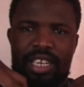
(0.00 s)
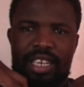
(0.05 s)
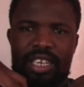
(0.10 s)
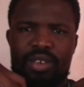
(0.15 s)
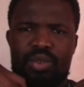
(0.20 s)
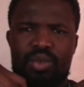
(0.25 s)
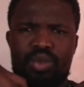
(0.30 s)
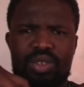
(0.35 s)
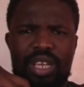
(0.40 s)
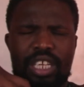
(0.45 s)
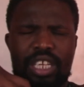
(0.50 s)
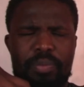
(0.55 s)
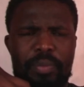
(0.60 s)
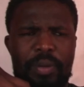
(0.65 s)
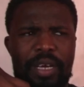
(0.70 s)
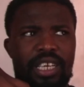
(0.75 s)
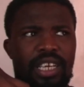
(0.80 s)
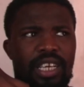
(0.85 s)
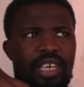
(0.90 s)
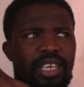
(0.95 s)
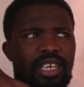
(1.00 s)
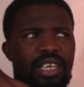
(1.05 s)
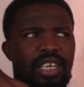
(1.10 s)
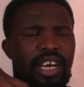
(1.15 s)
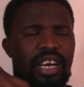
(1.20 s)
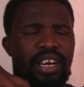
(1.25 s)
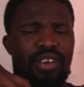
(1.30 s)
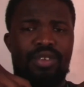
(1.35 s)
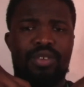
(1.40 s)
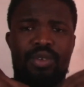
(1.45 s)
You could suspend.
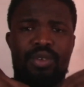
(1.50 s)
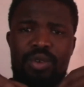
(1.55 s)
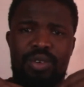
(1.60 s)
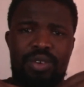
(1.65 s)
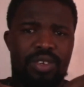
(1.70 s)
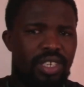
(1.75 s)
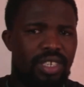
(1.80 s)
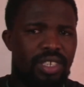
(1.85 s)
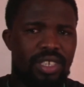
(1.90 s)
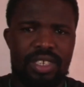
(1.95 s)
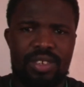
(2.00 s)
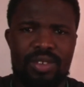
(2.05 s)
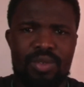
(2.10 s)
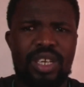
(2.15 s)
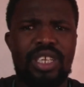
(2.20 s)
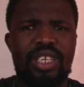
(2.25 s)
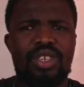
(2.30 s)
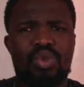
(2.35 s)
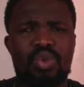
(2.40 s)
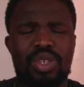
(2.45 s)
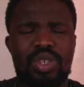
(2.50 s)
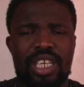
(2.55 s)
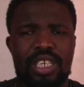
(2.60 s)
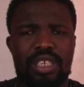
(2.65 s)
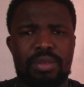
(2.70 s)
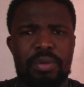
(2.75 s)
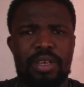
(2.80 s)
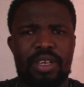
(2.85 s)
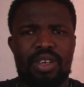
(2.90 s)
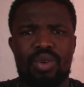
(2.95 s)
I don't know. What is to
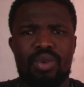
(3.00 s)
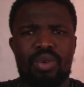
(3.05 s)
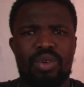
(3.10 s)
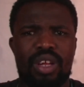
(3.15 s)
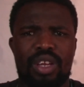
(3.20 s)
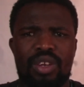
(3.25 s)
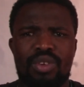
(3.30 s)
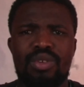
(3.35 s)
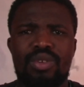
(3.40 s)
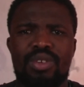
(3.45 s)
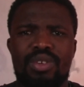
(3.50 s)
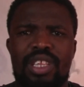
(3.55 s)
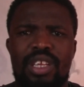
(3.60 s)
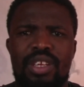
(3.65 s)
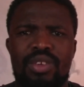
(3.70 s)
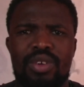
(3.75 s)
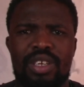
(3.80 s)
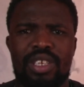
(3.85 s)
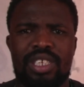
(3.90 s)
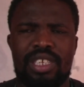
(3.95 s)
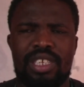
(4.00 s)
suspend? No, I don't think you are